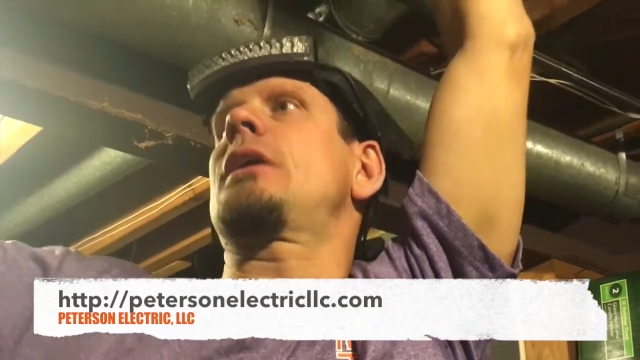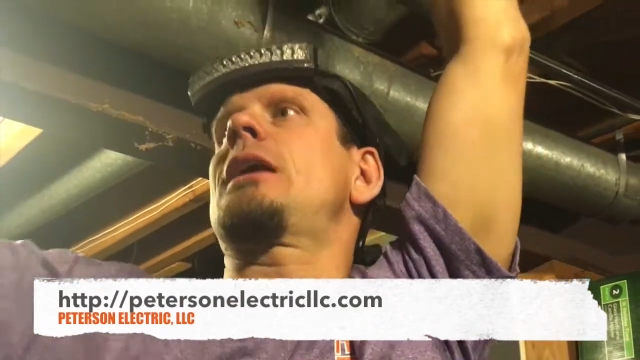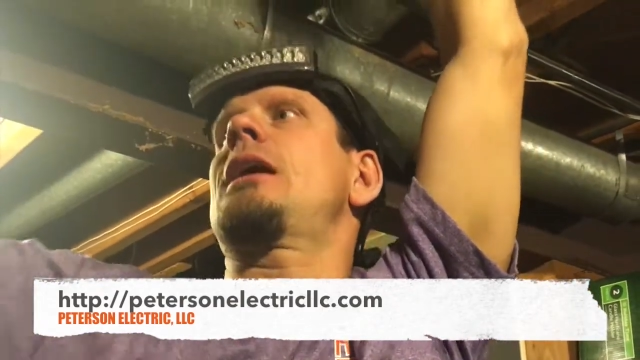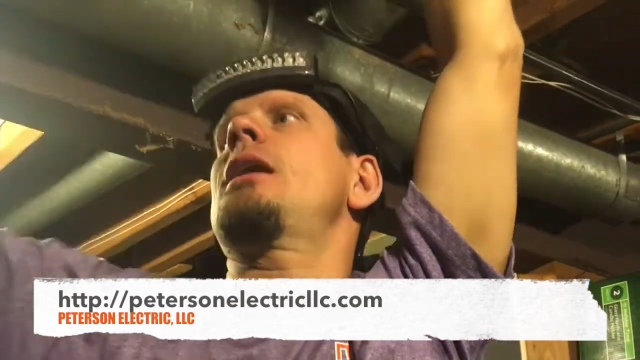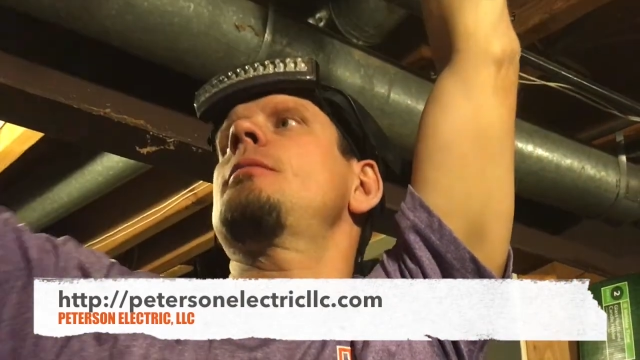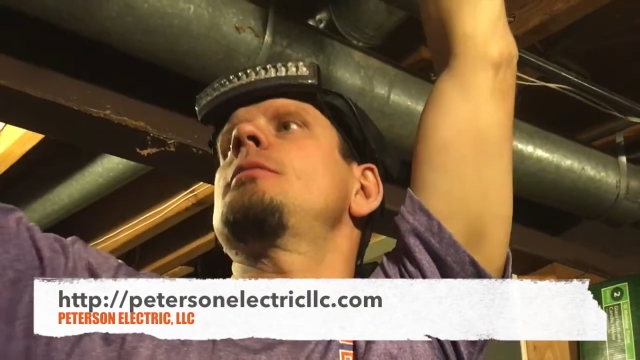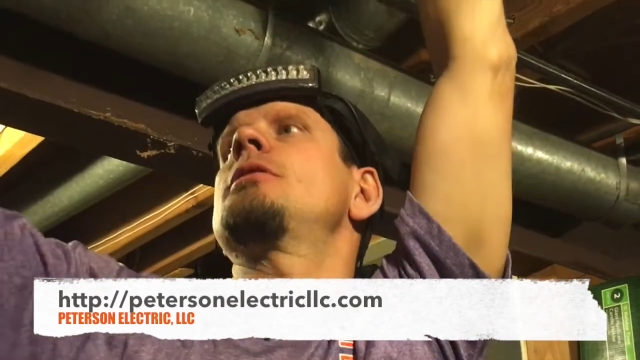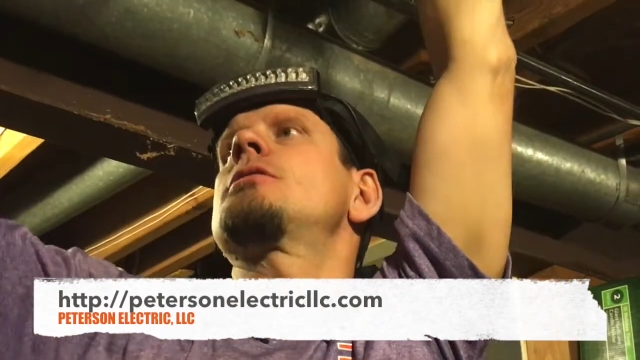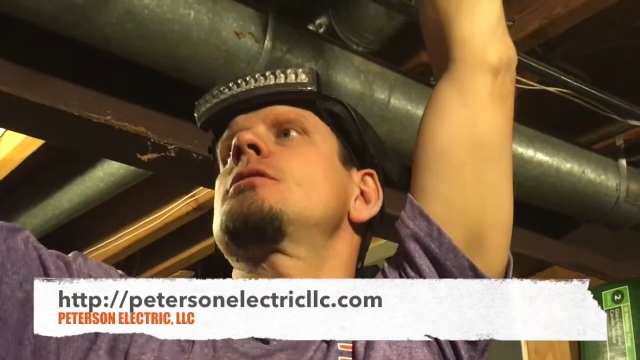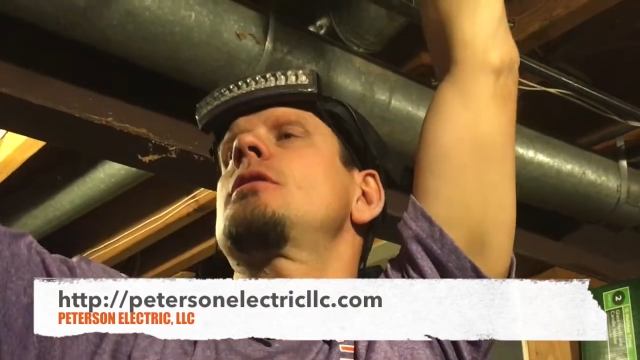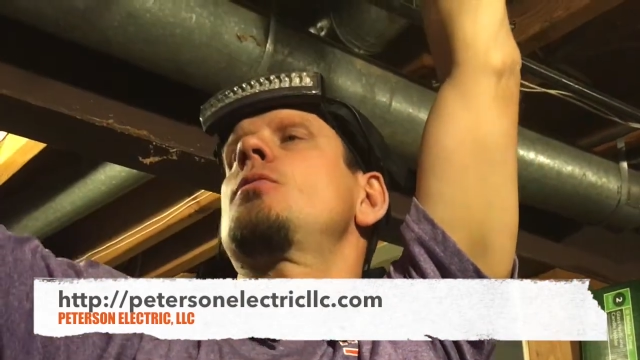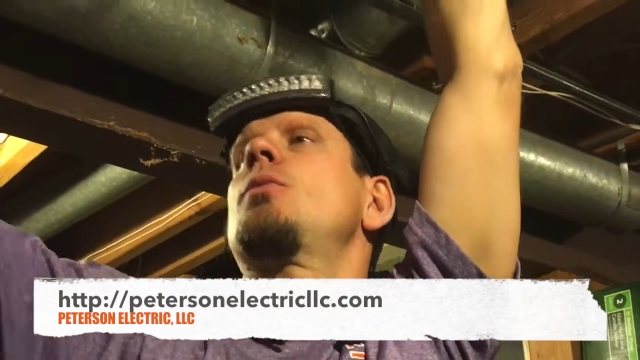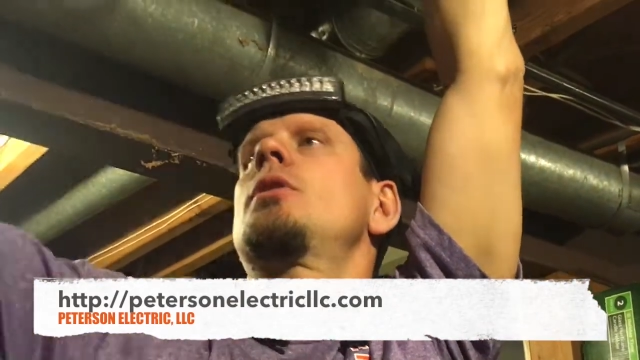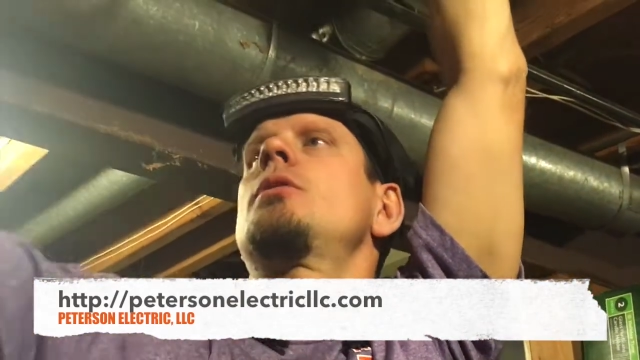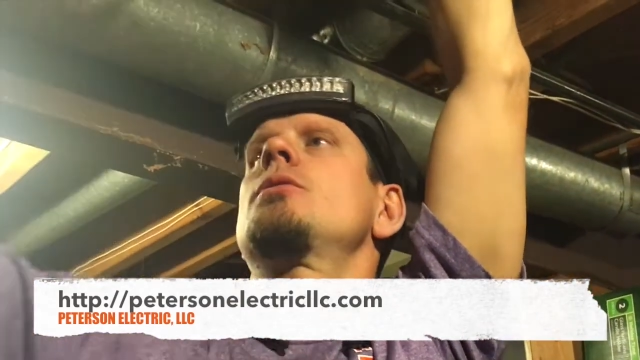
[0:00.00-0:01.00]
cabinets, and they
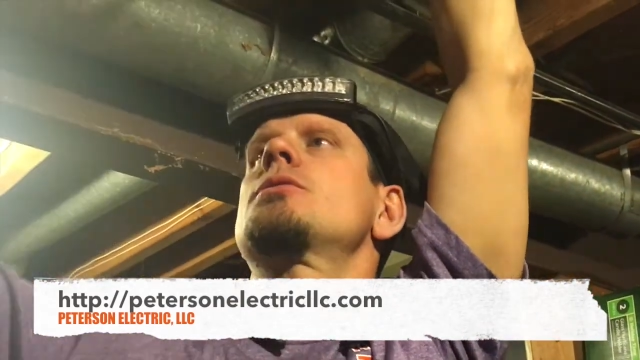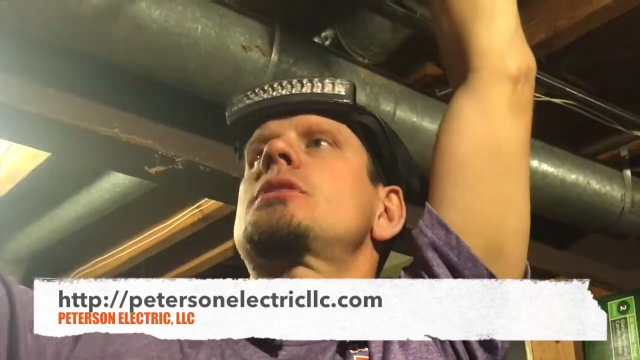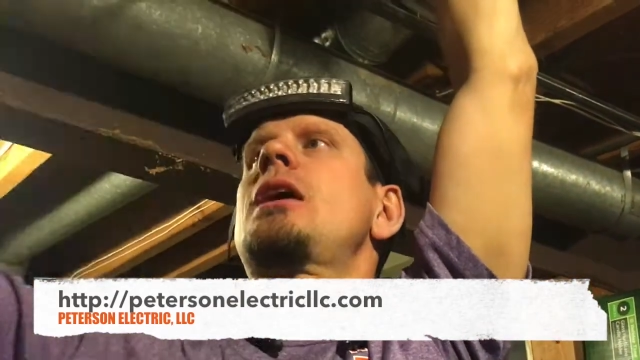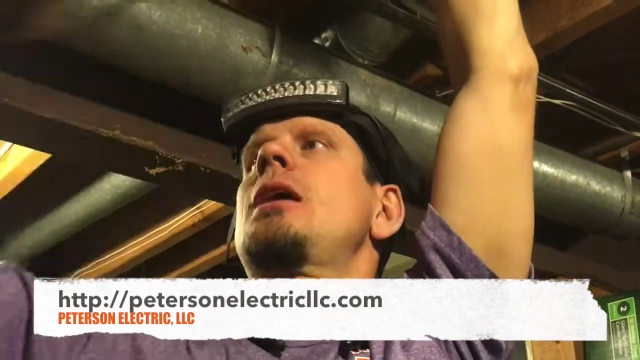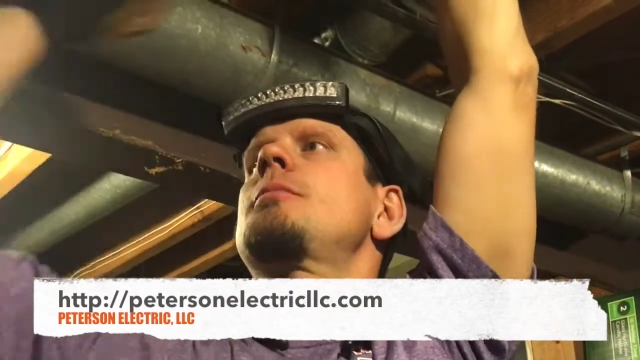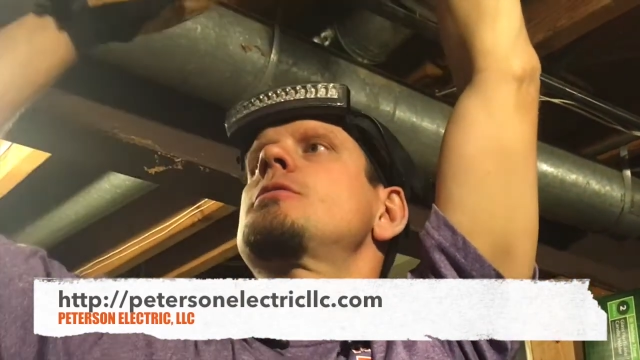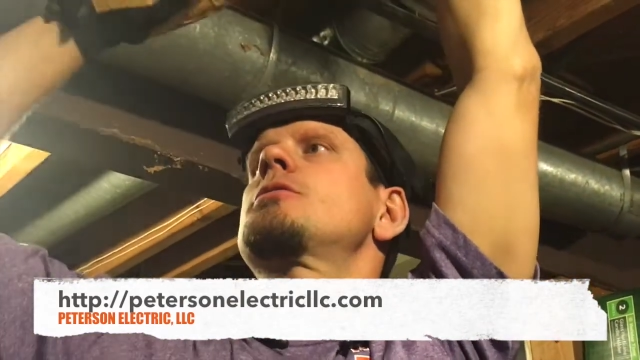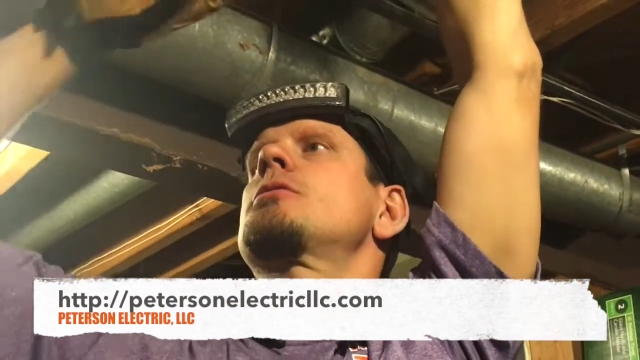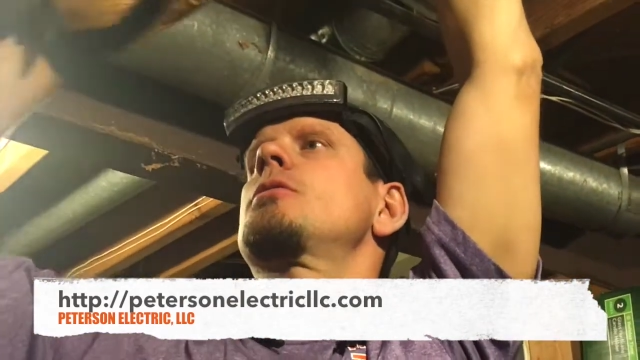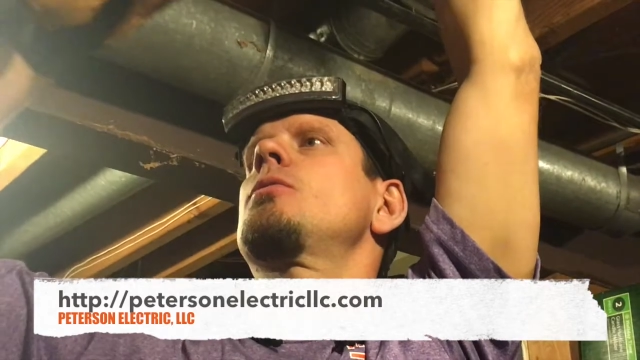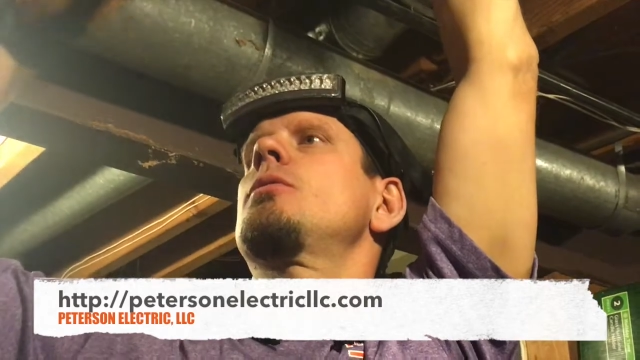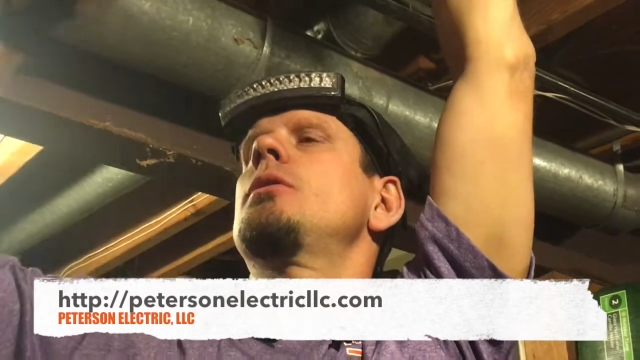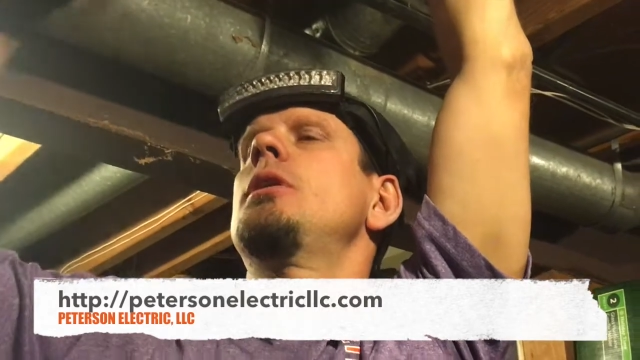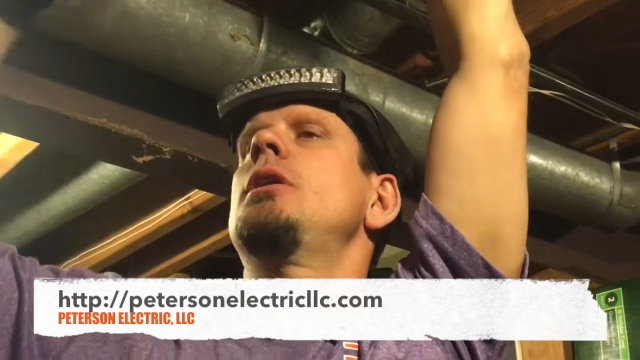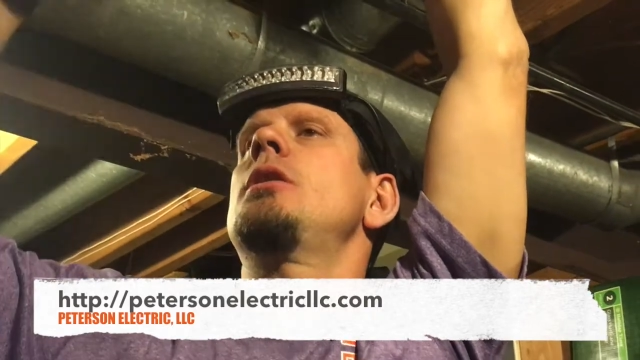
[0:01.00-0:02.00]
want all those cabinets to go,